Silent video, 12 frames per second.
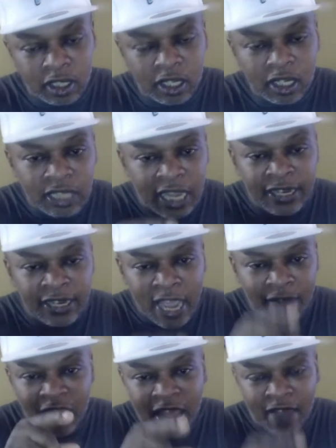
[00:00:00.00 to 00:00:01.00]
they
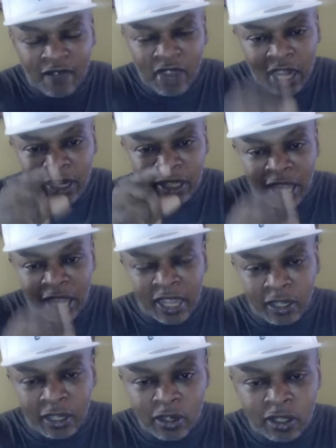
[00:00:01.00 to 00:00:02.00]
never have
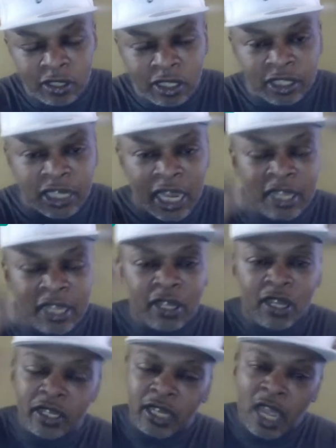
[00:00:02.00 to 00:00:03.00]
anything good to say.
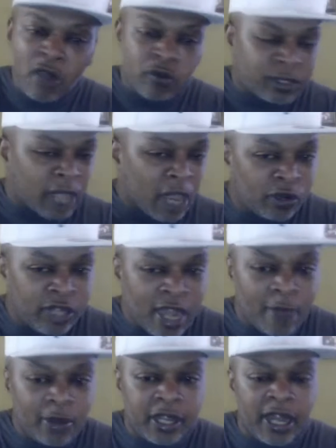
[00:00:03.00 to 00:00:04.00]
They will
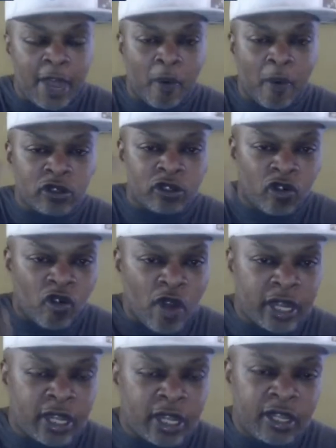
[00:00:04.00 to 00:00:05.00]
never give that person
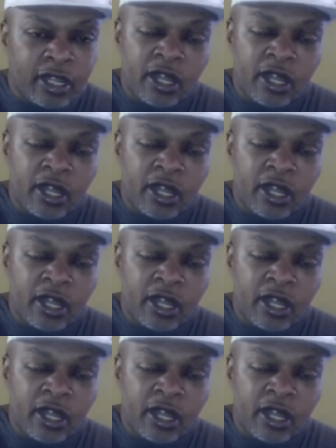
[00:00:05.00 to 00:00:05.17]
credit.